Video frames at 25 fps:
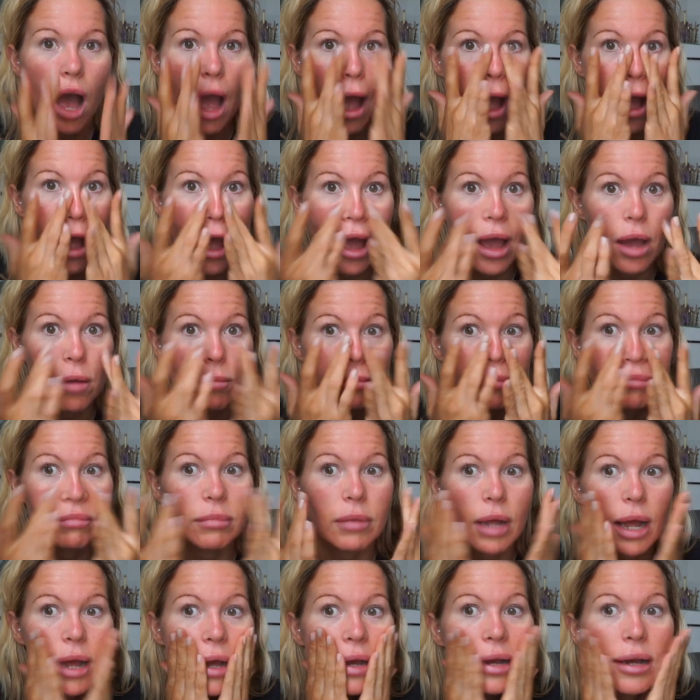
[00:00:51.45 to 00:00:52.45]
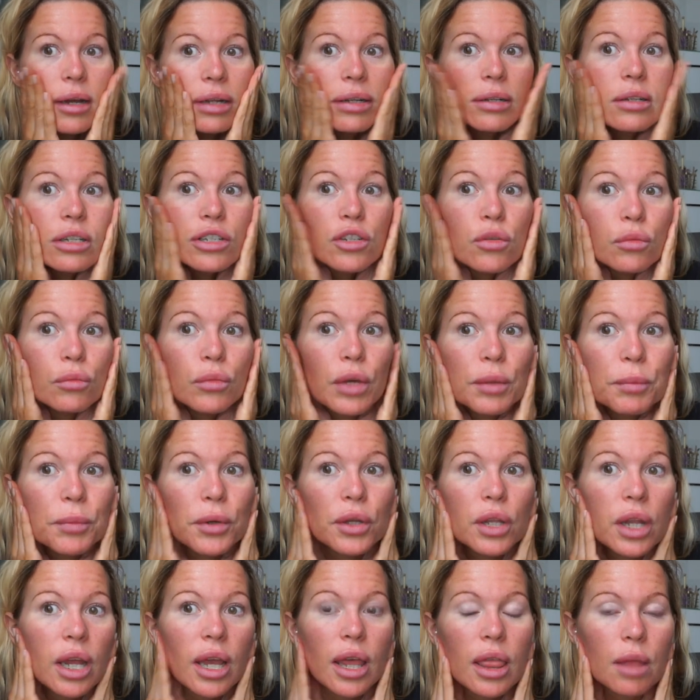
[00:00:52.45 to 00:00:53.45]
And we
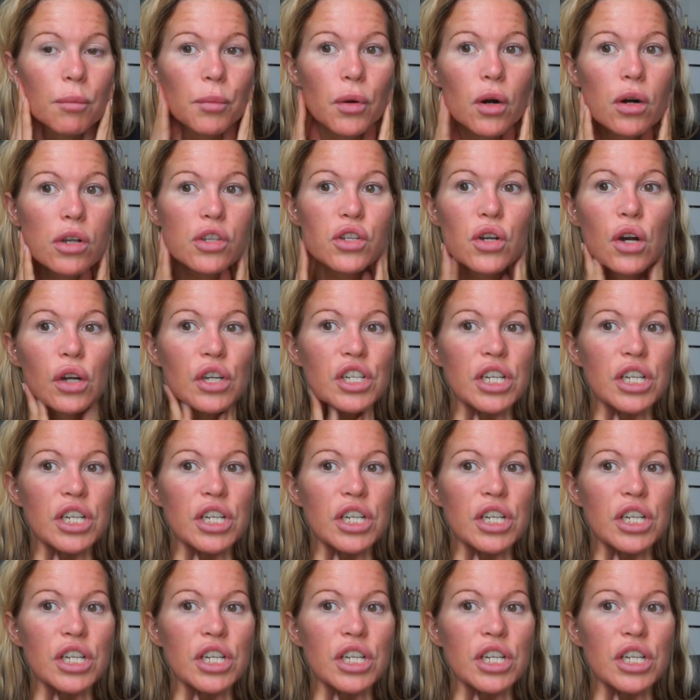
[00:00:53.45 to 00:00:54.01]
put it in the postcode